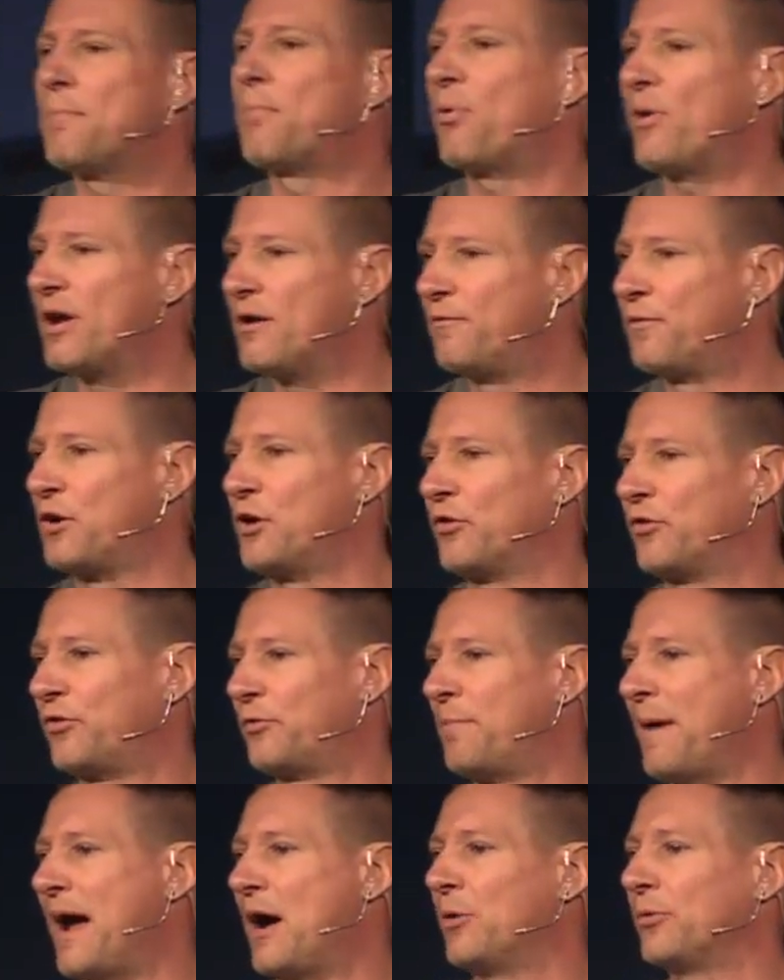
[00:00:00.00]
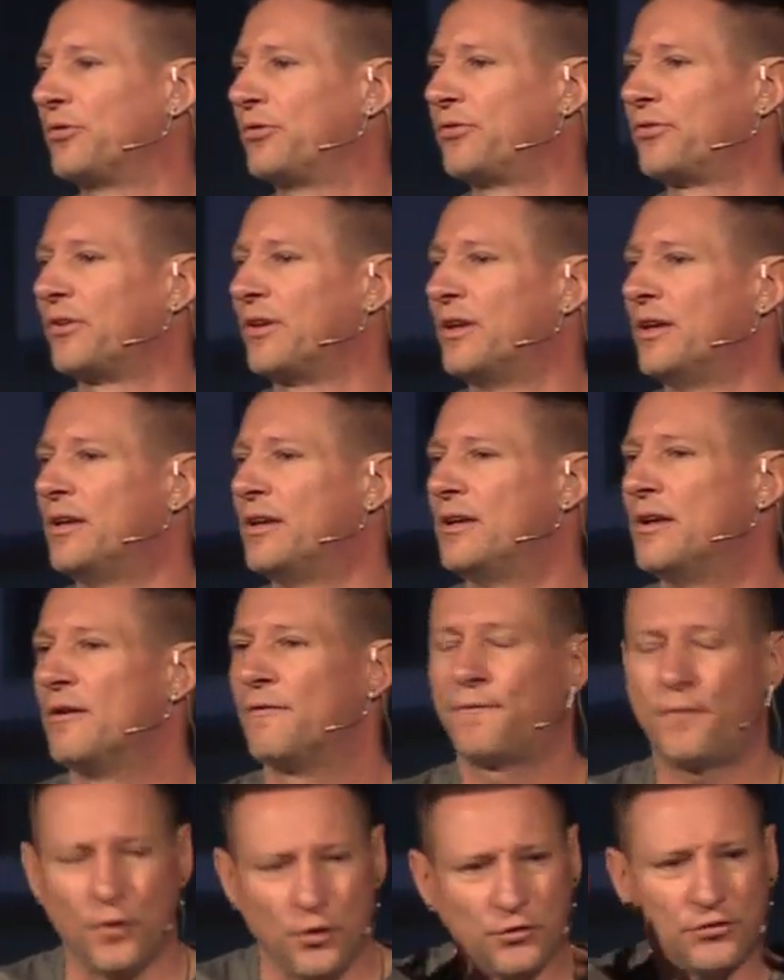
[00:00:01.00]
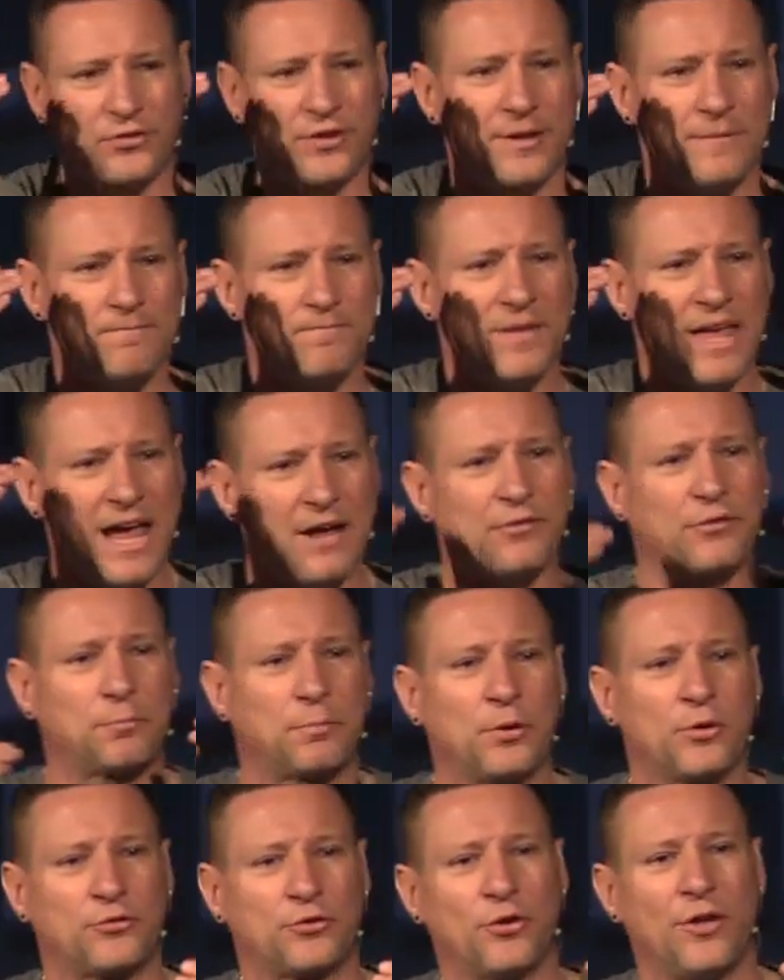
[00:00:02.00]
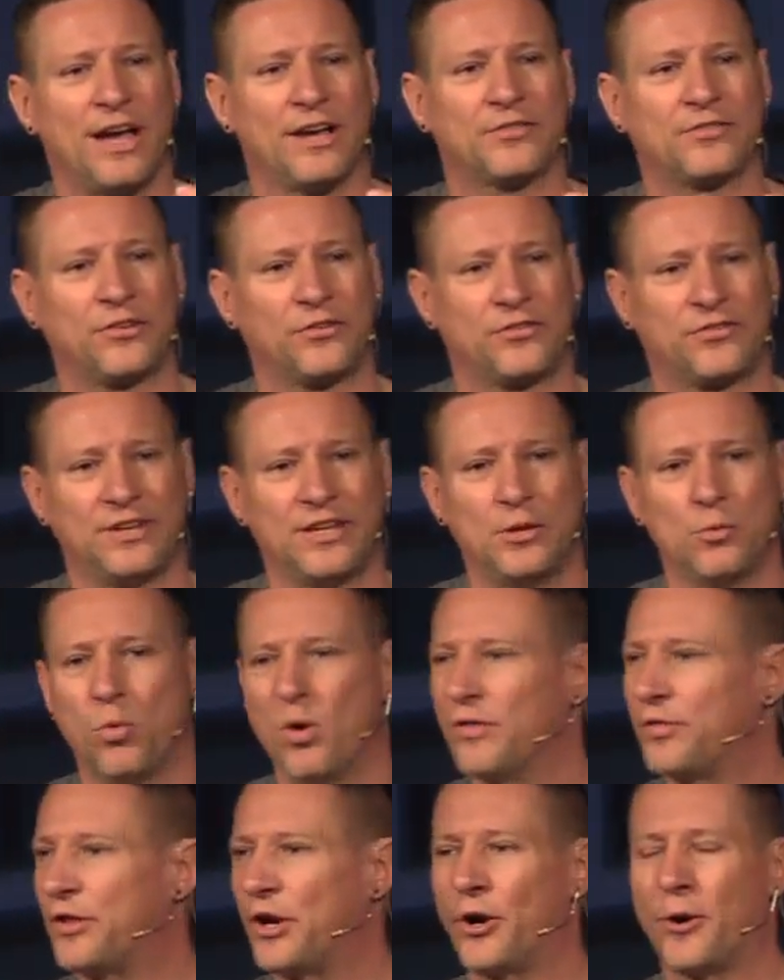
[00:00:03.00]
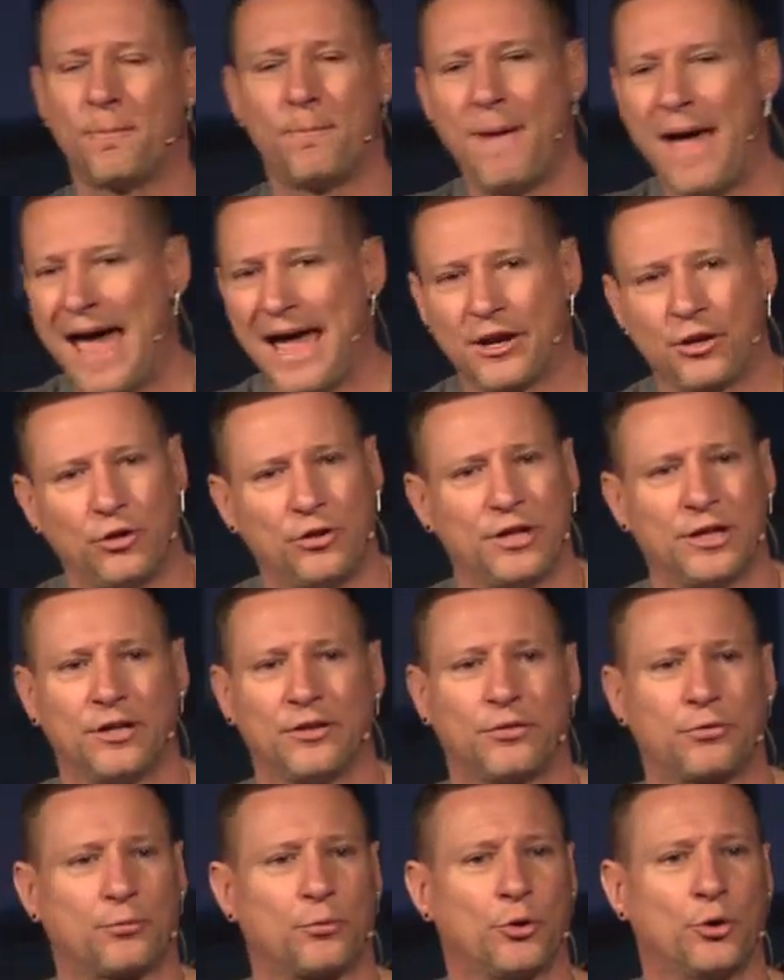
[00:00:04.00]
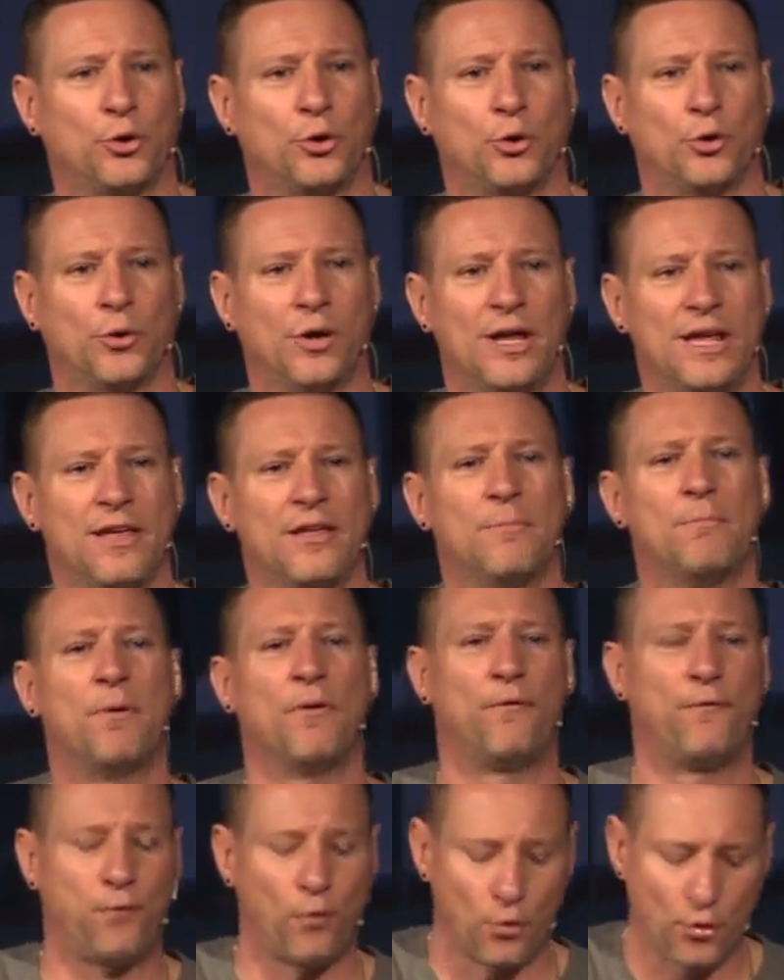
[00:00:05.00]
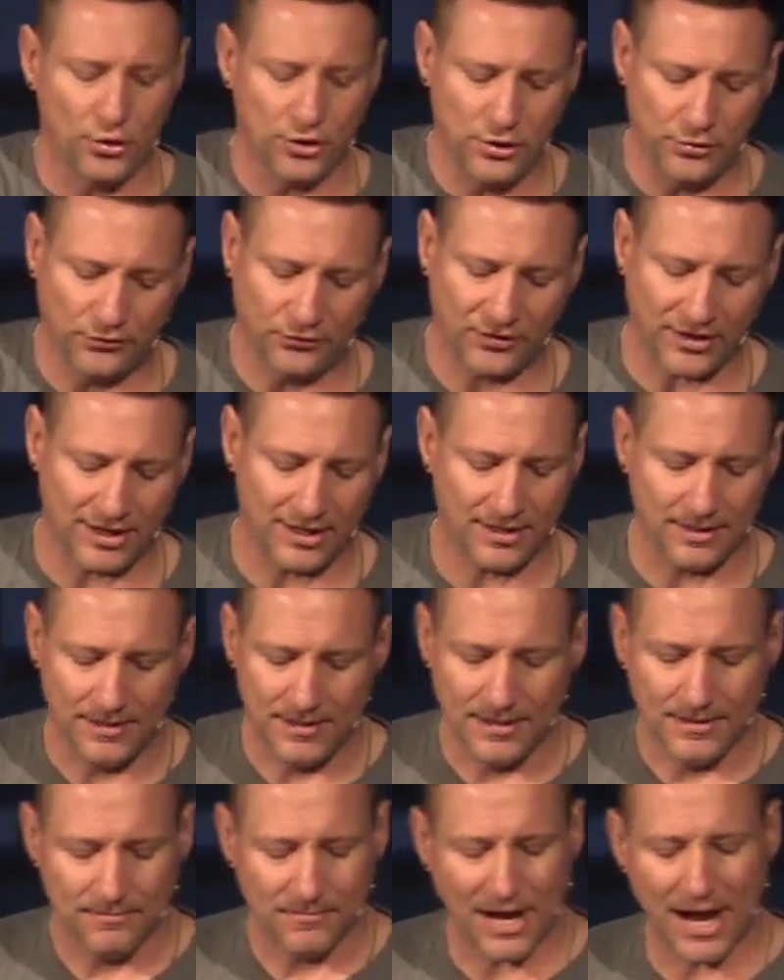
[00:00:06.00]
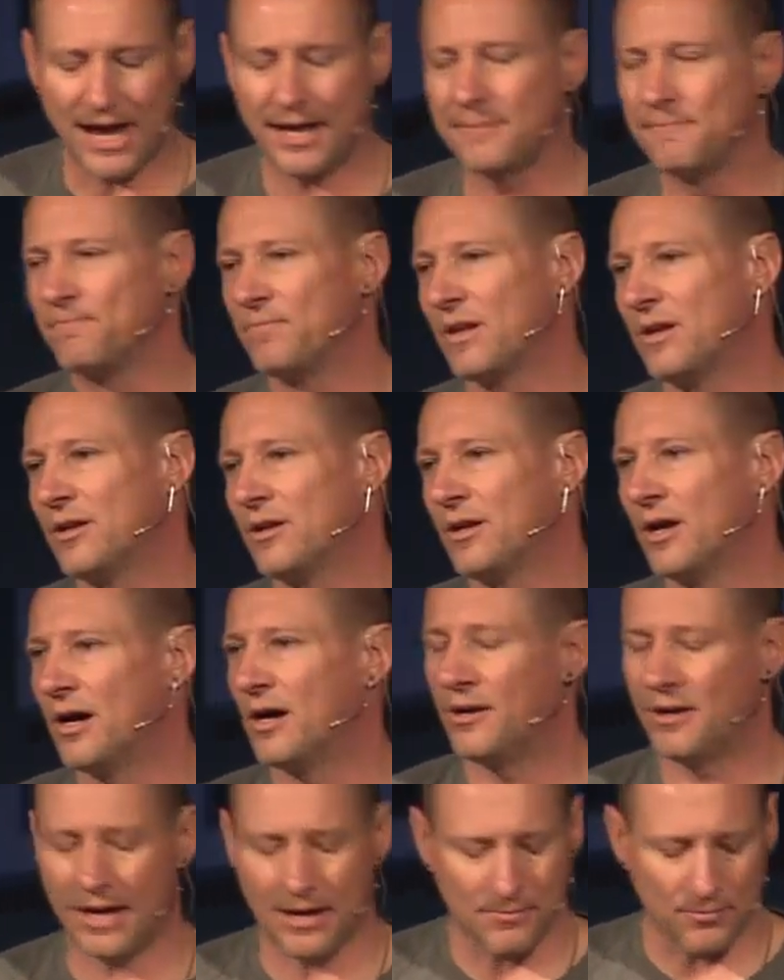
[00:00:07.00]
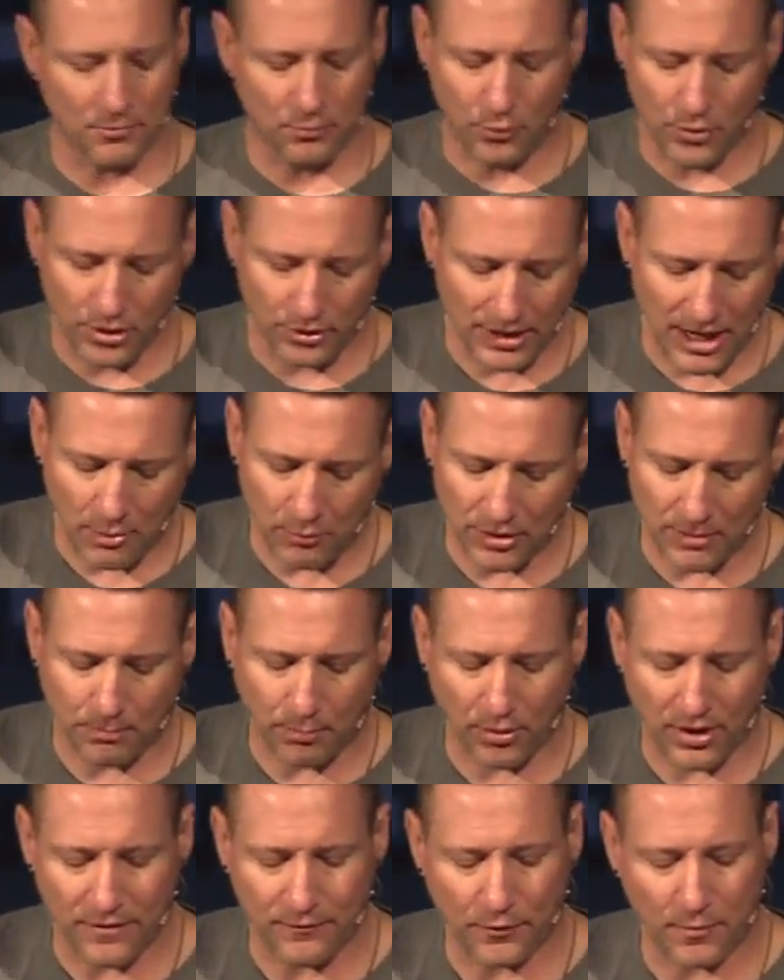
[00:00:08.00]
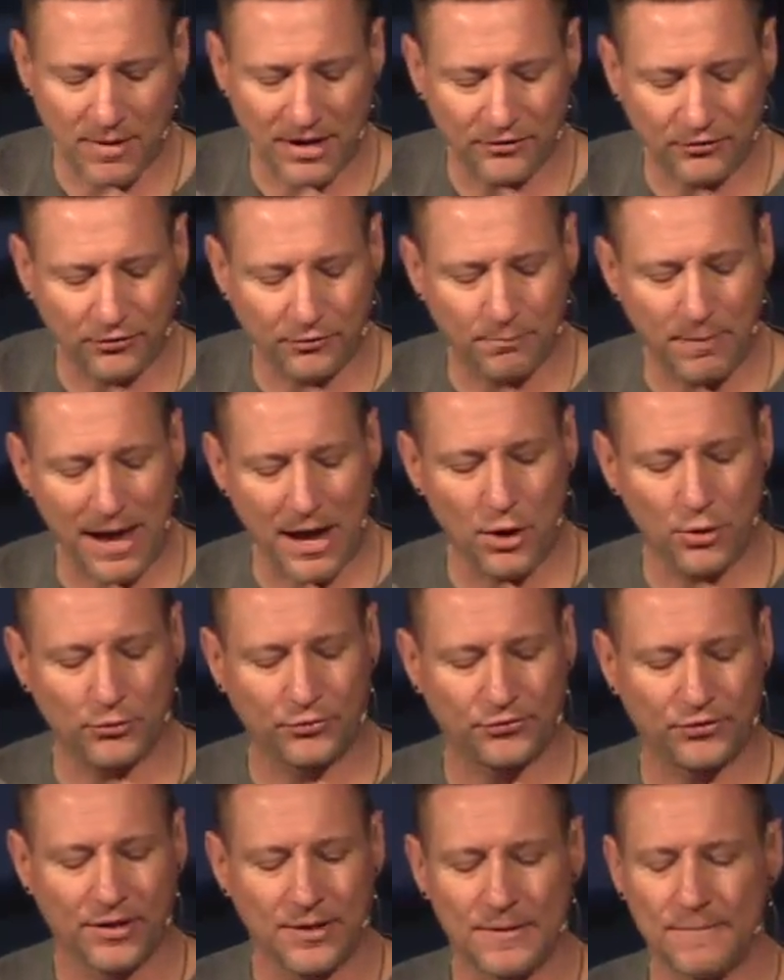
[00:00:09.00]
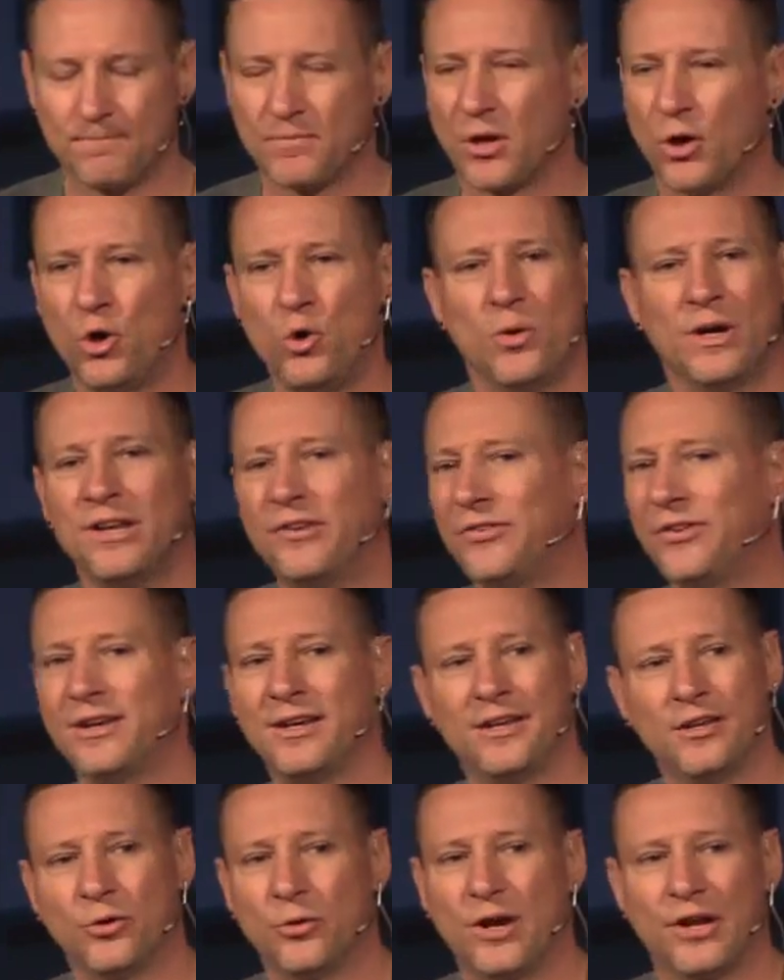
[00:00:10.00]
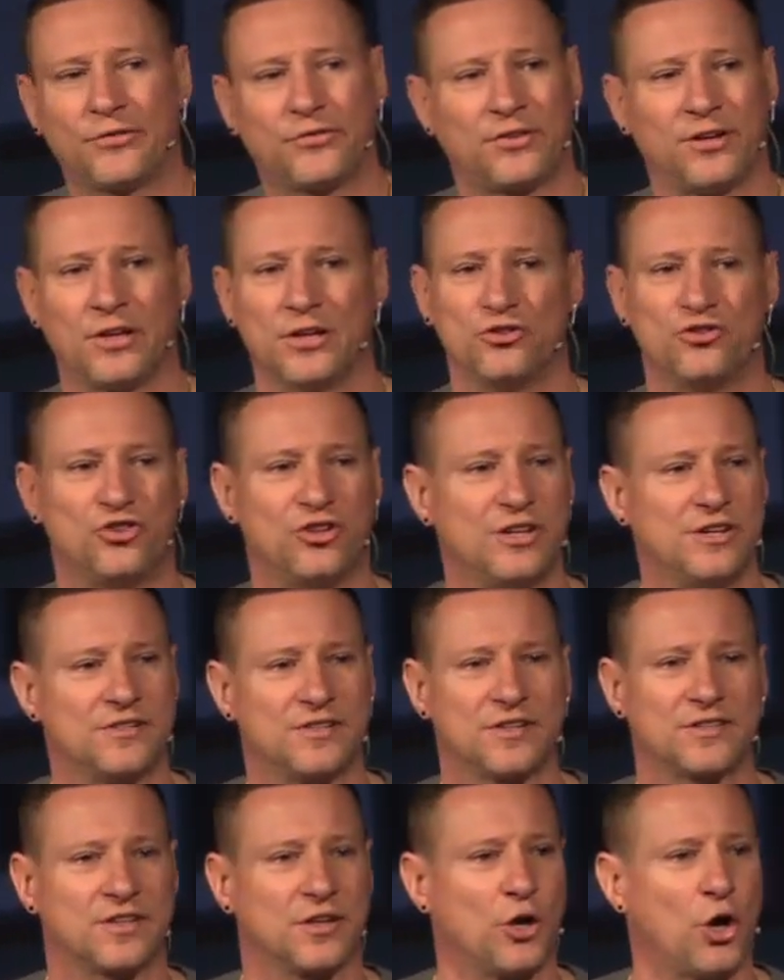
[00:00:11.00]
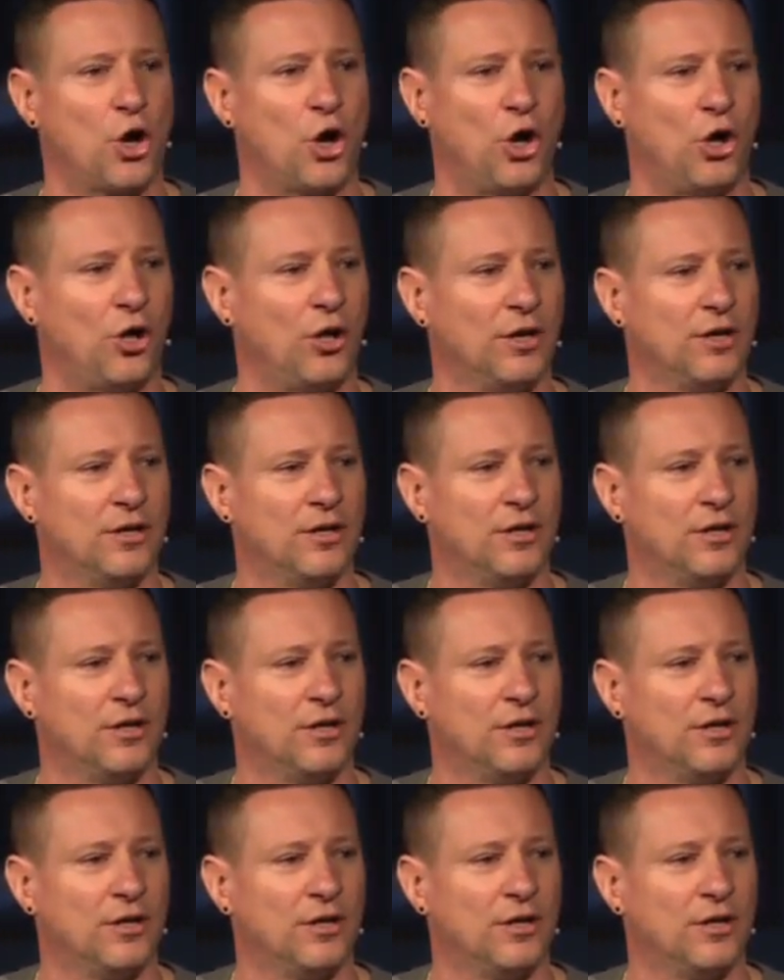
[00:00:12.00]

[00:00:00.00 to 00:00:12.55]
pray for your spouse. First, have spiritual eyes to see what they're battling through before you say, God, really, I want to pray for my spouse who isn't interested in Jesus at all,